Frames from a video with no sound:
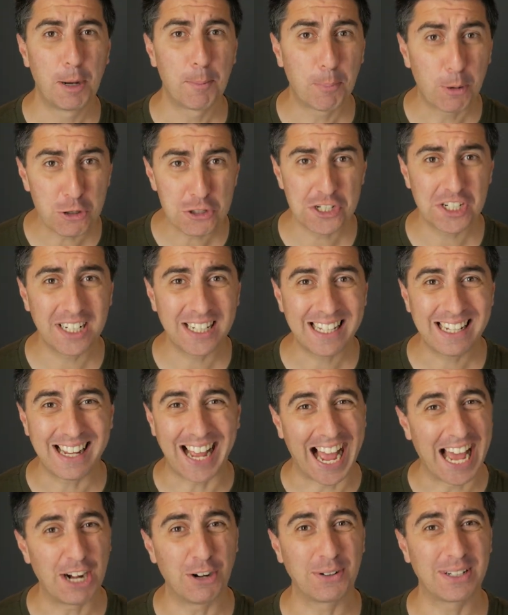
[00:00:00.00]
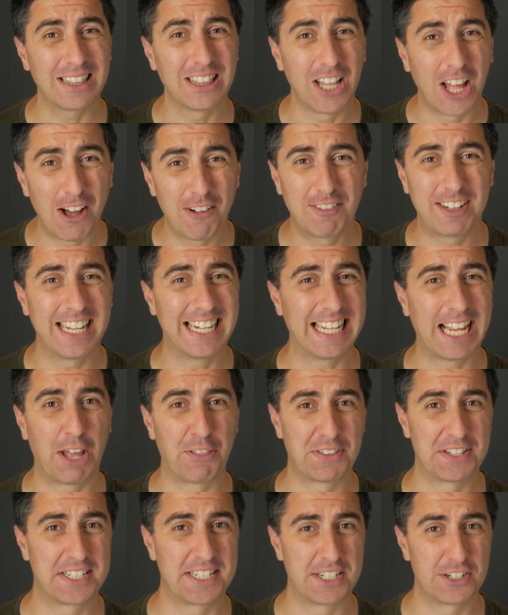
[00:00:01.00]
Personally, I don't love getting
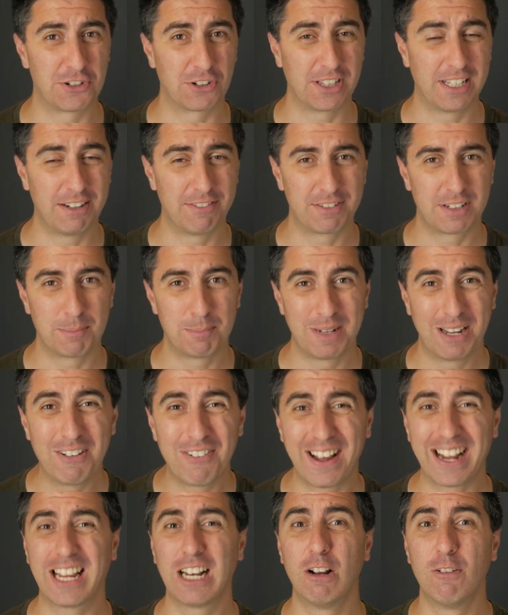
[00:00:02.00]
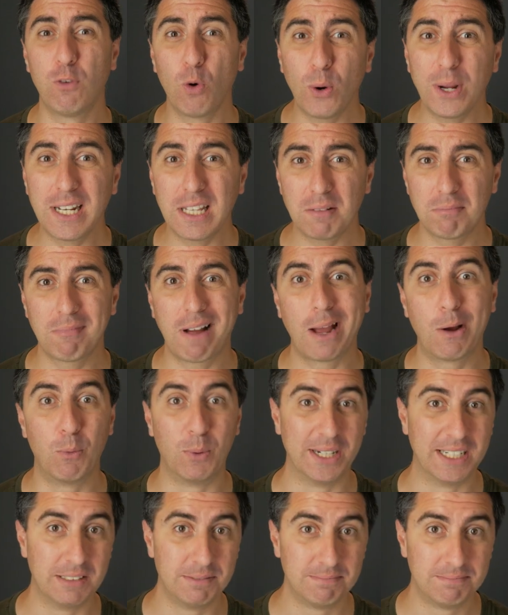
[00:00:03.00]
out the scissor lift. If I can avoid it, I
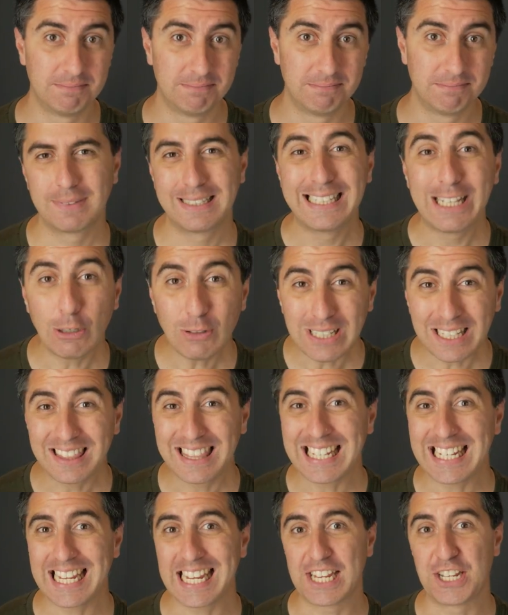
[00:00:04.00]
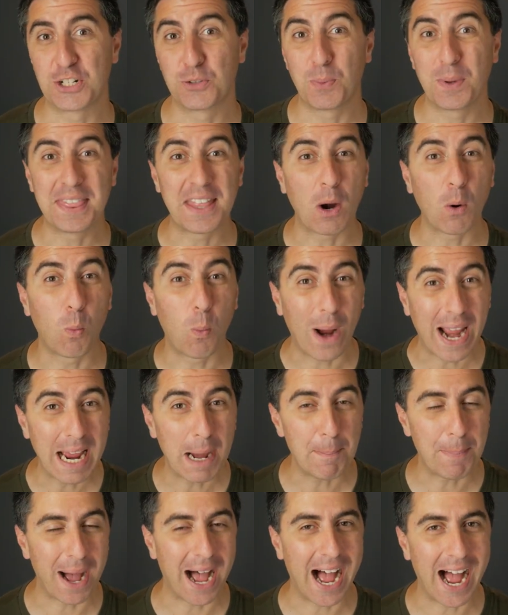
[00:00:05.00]
will. The only thing is, when they're way
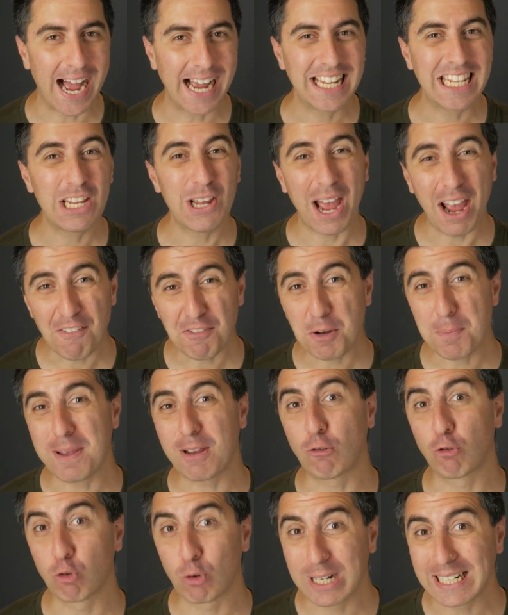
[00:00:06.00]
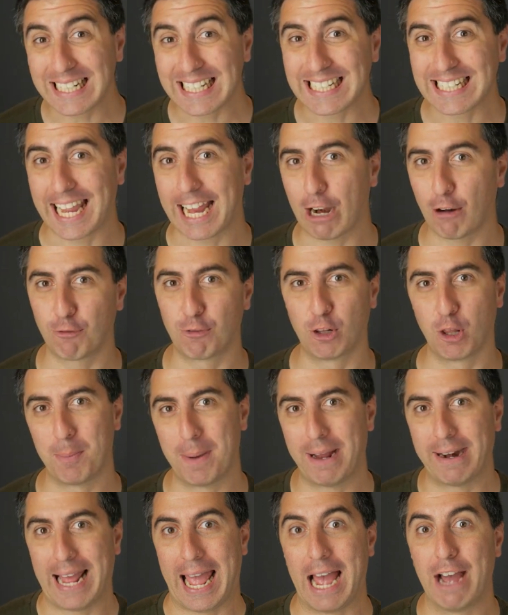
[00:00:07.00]
up high, you have to be really careful
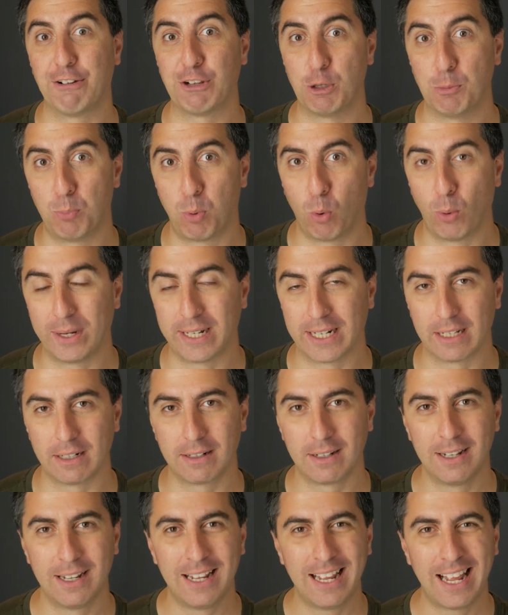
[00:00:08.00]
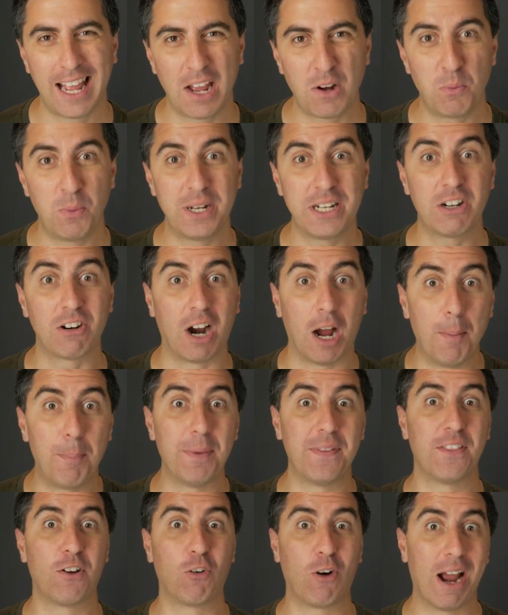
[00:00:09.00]
about how you point it. And when you're up
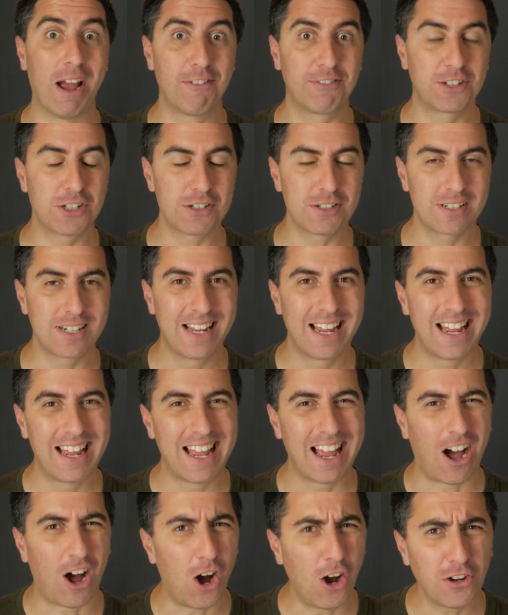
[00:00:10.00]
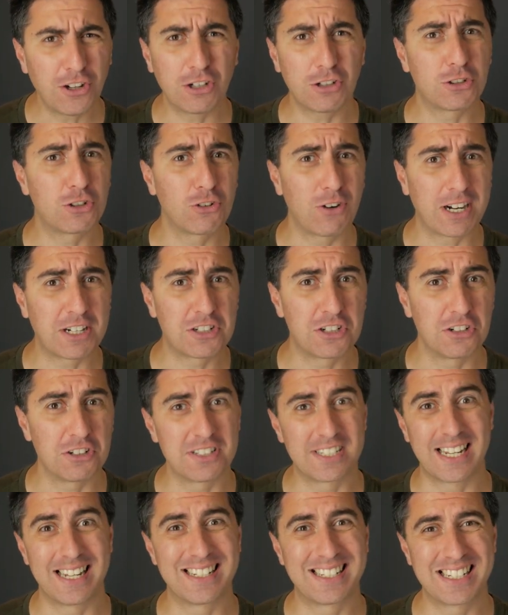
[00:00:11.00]
in the rafters, all your directional
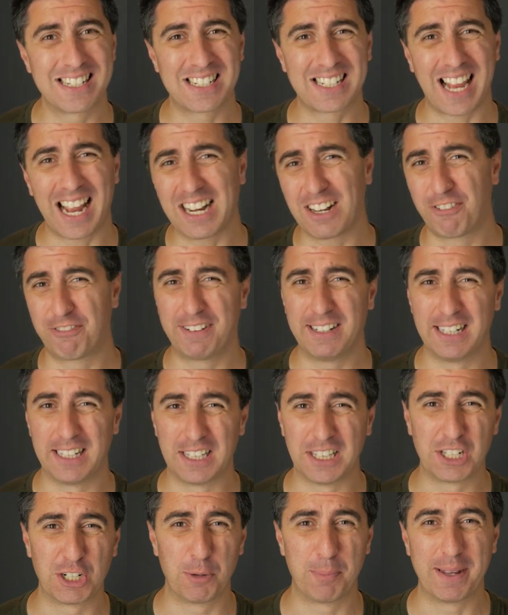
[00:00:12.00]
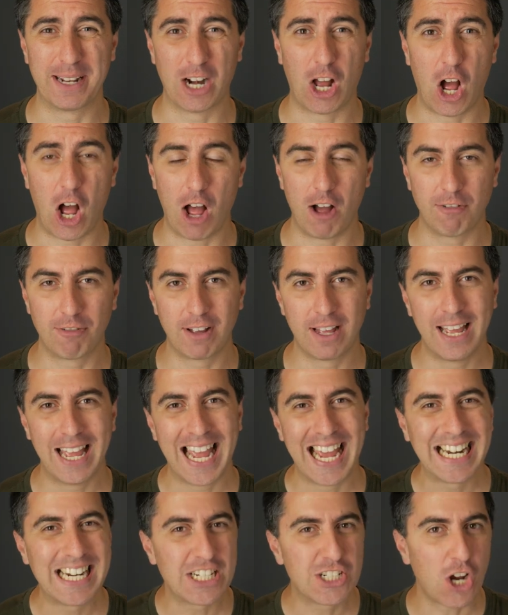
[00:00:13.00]
senses kind of feel a little bit off,
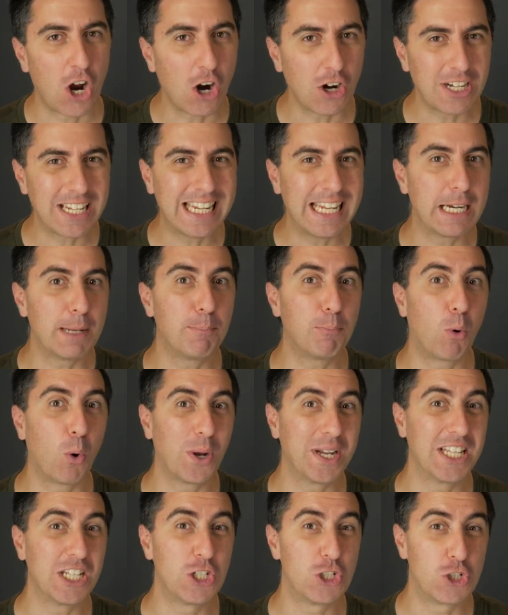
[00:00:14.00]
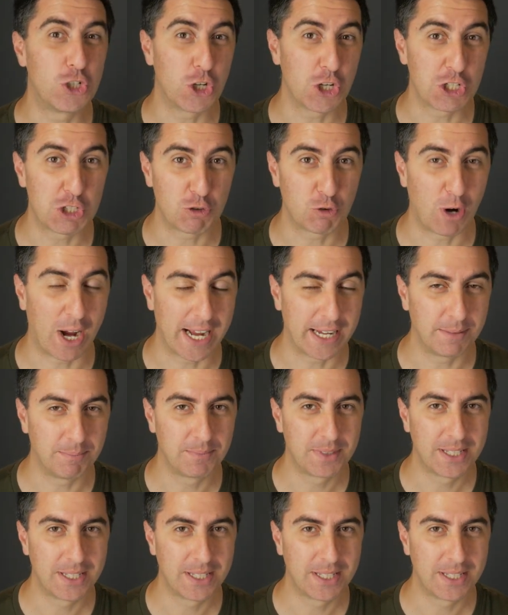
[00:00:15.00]
and it's hard to get it pointed just right.